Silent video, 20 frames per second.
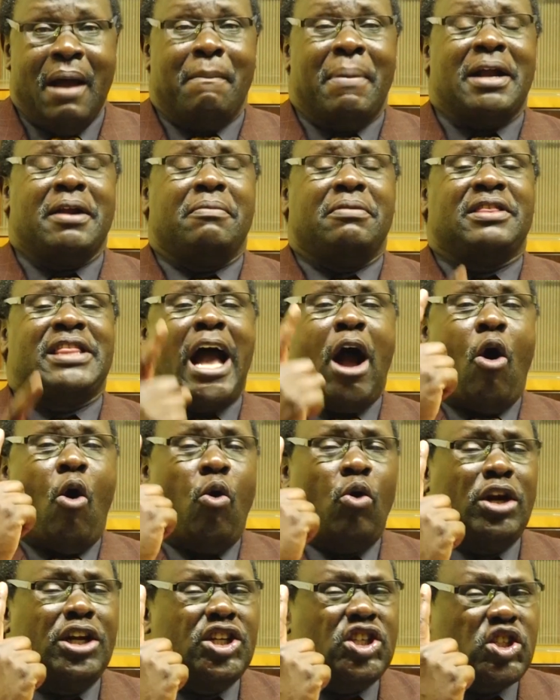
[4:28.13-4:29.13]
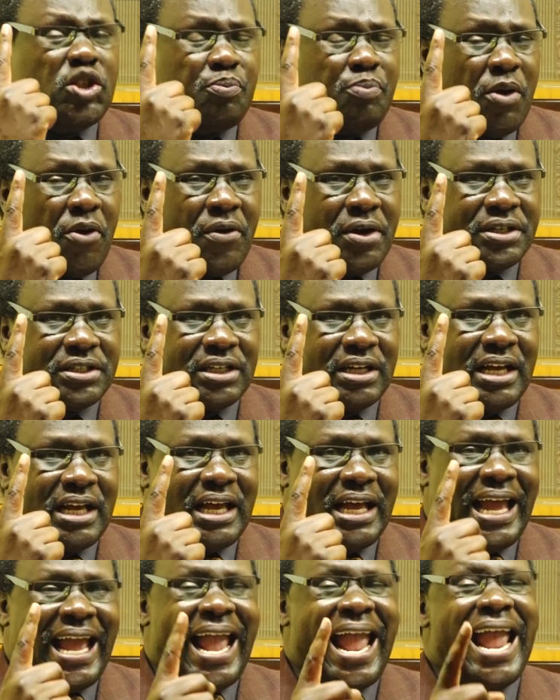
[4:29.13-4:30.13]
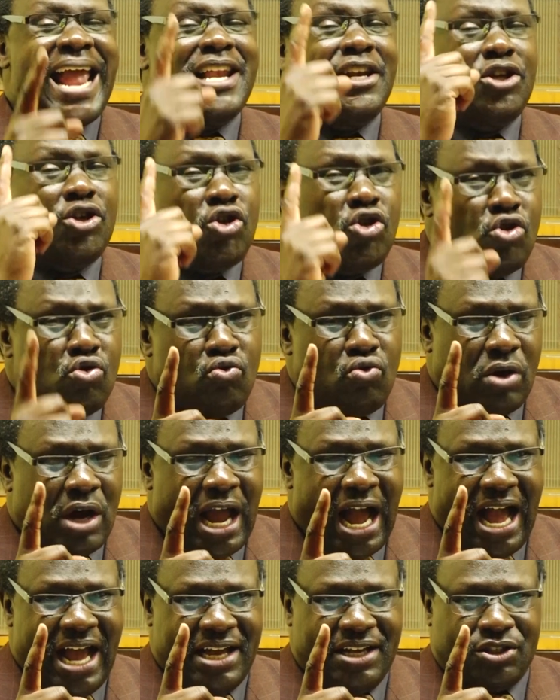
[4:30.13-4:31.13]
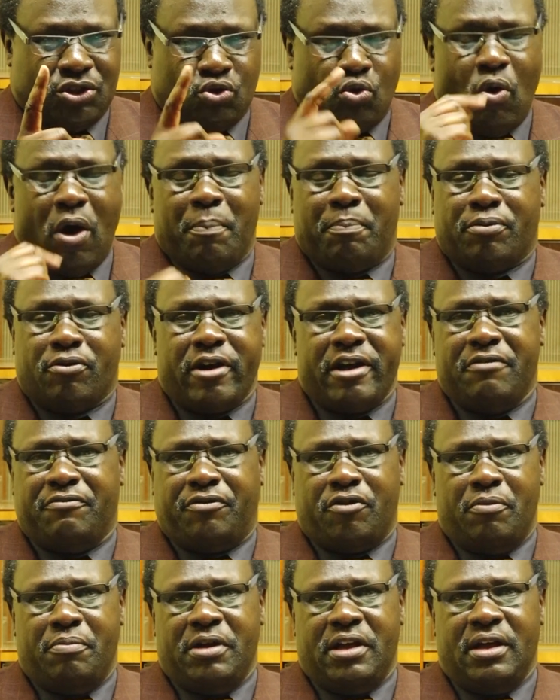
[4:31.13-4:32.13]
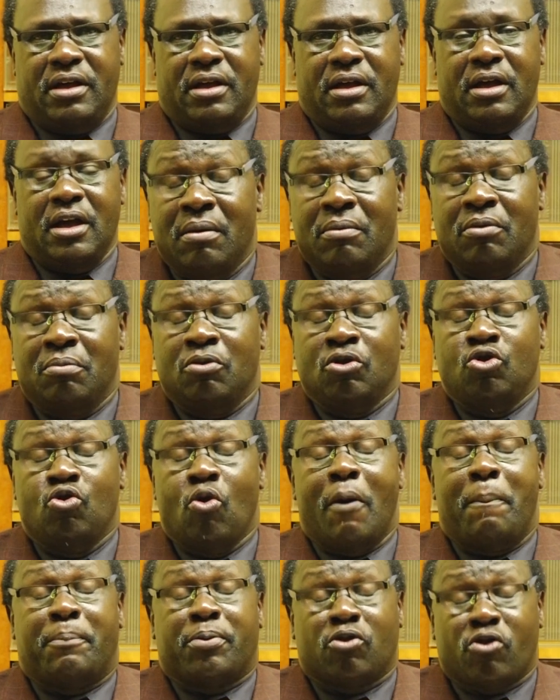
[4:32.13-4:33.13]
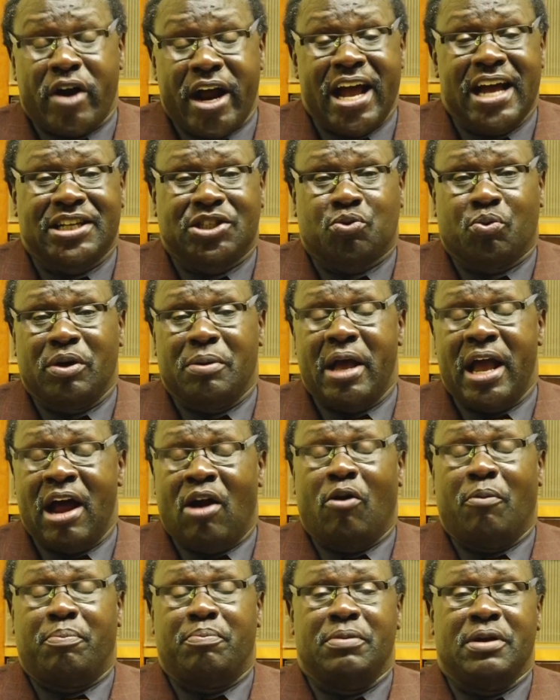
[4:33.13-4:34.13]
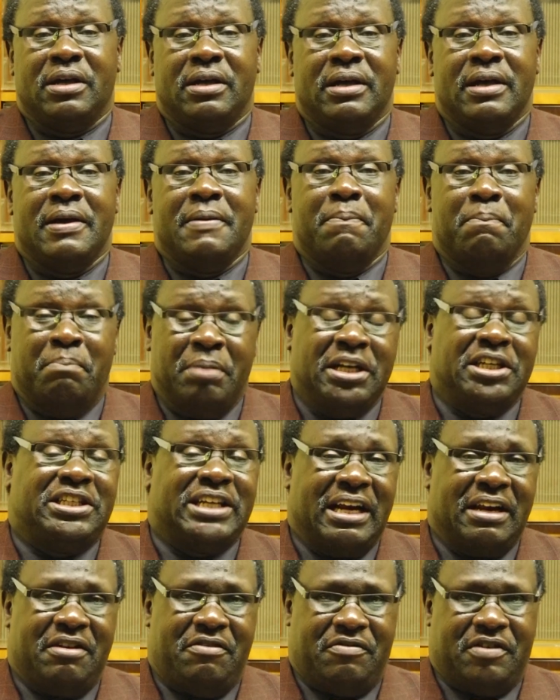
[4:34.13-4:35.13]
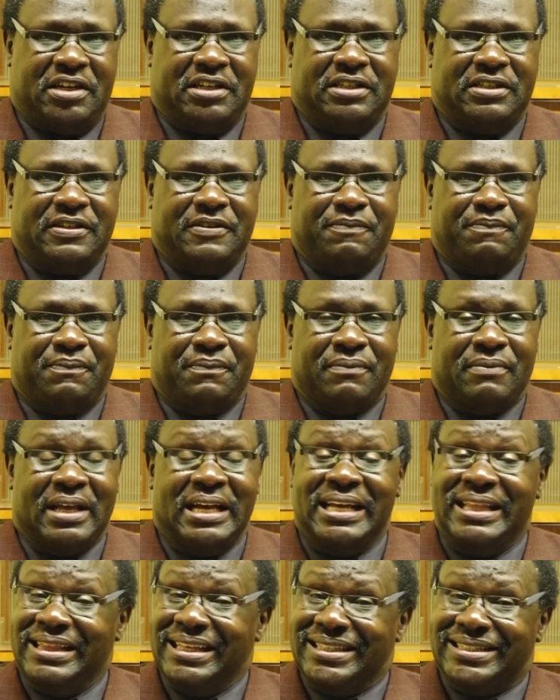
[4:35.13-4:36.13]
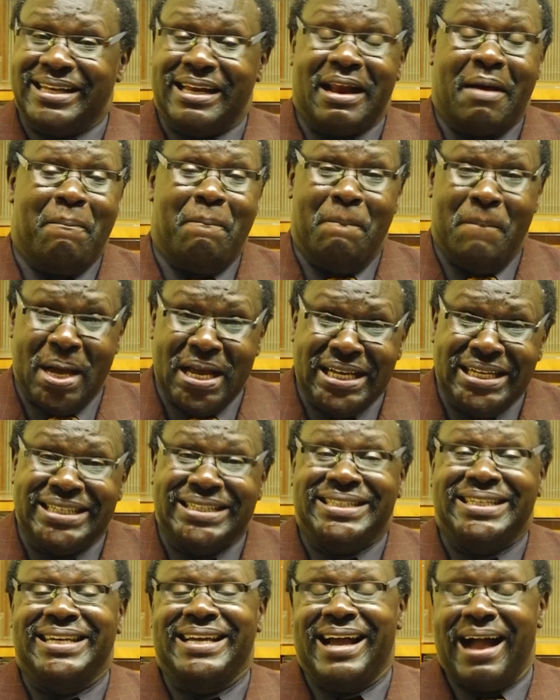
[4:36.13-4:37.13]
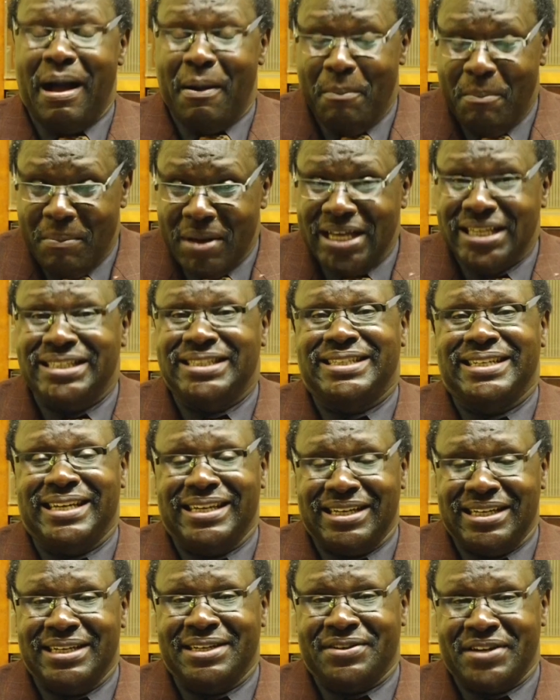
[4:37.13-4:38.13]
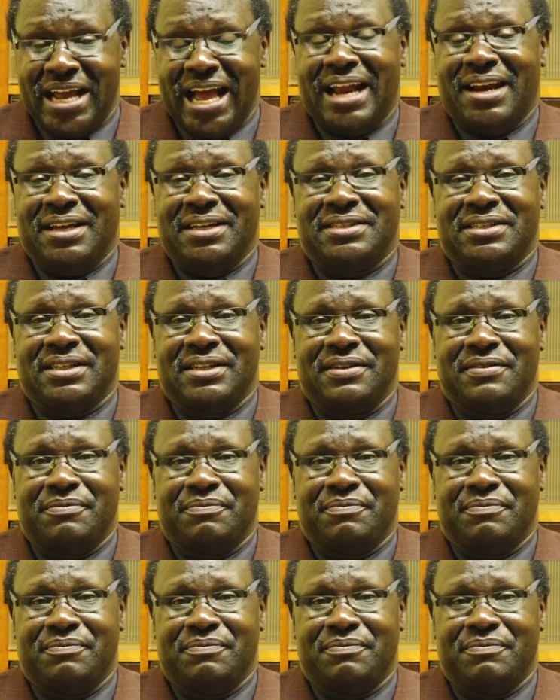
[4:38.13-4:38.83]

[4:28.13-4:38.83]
But the Holy Spirit and you guys who are praying for me, your prayers will help me be delivered. This is an amazing, amazing reality